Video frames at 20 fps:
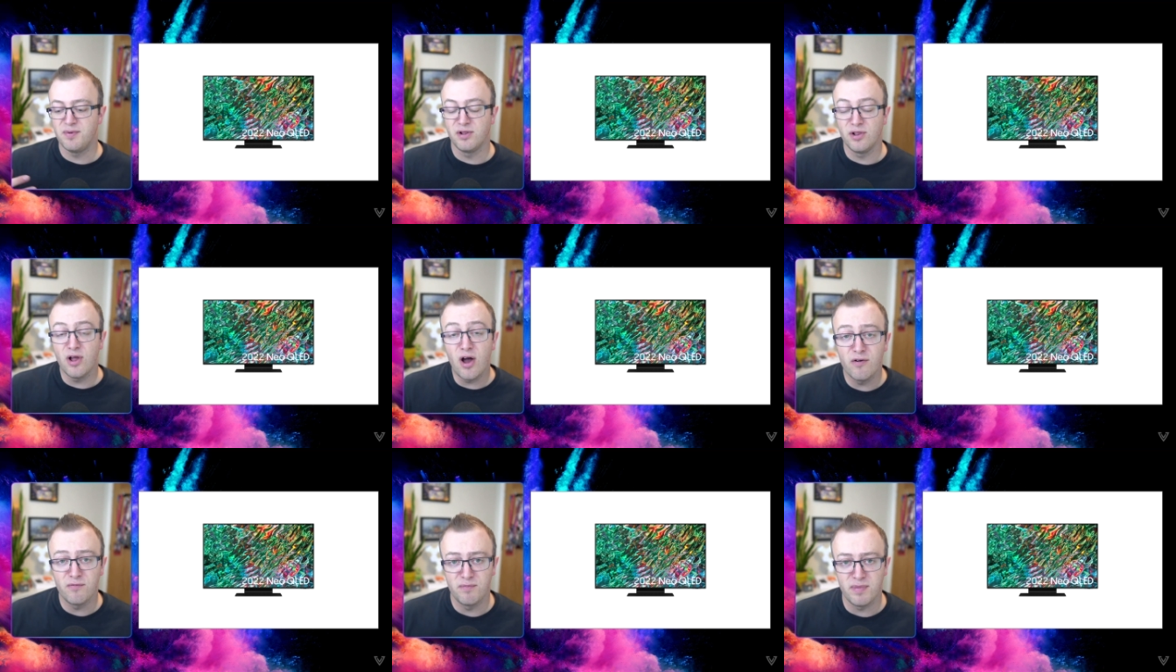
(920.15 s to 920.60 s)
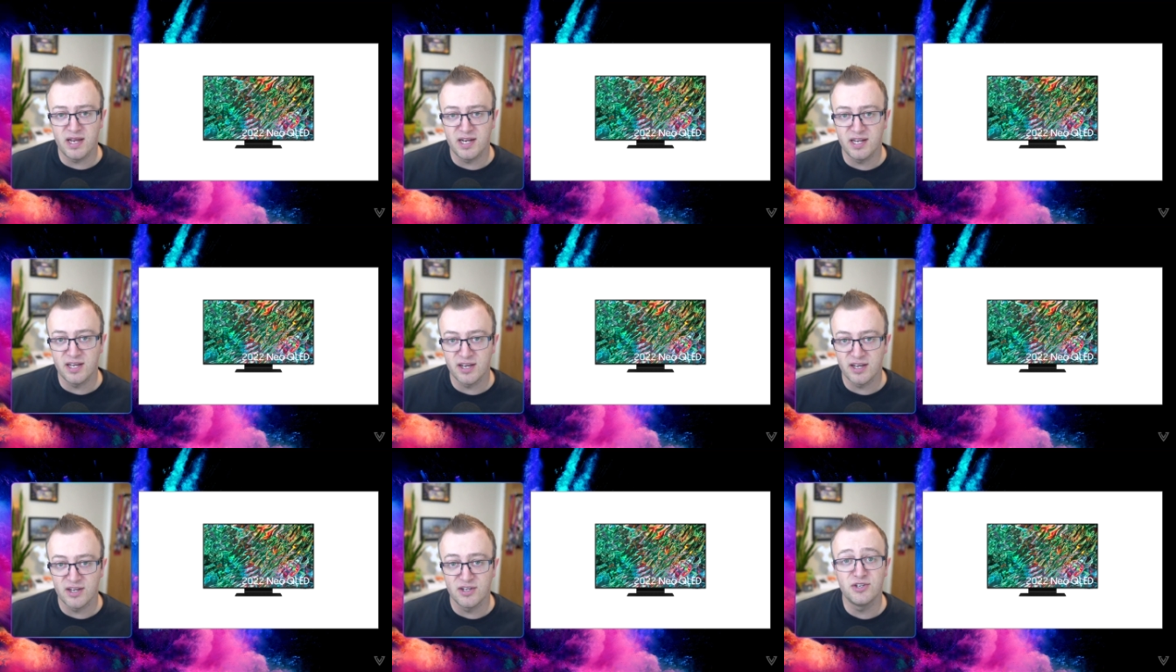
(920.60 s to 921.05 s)
lot of
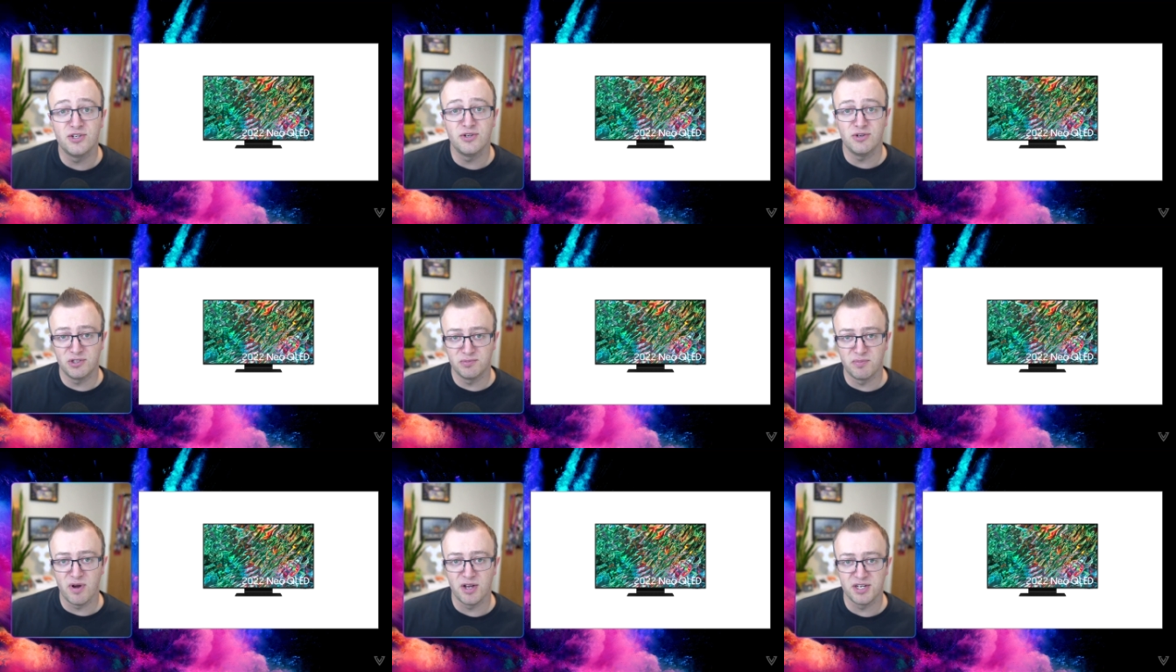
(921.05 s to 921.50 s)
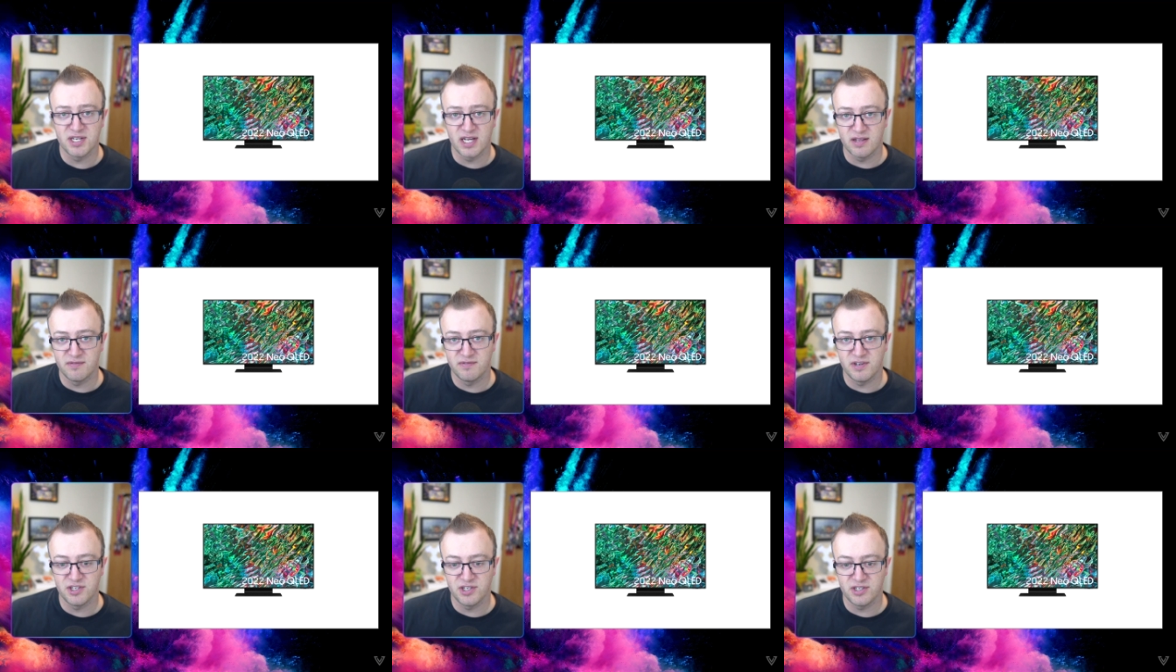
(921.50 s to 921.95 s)
media to smart
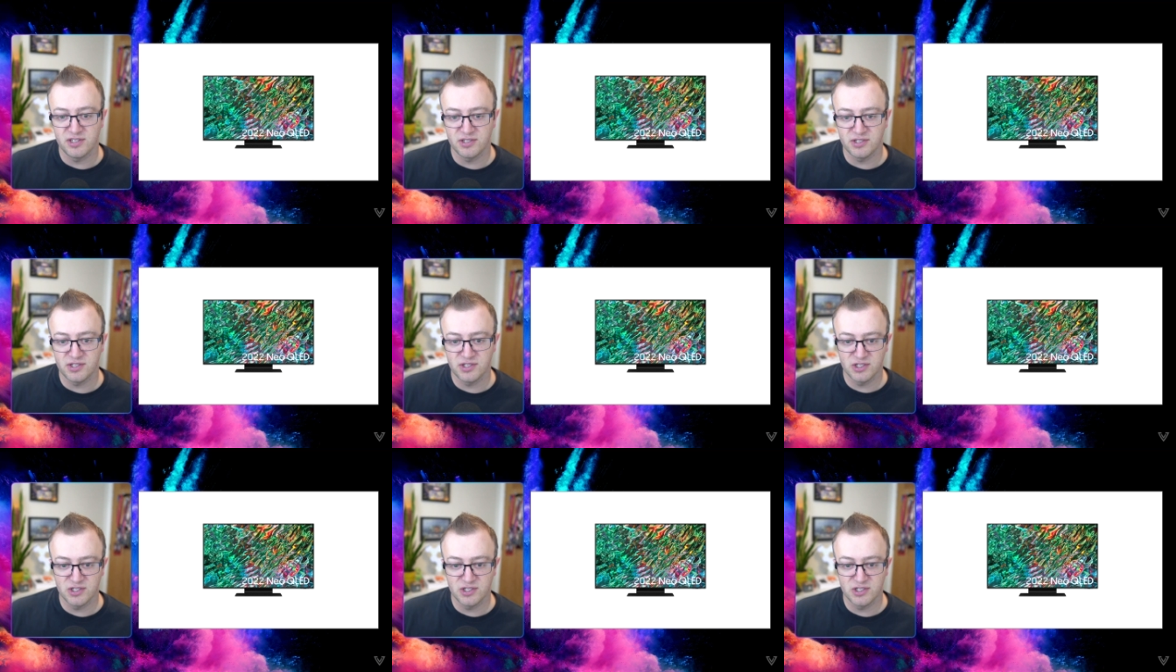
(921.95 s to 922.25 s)
televisions.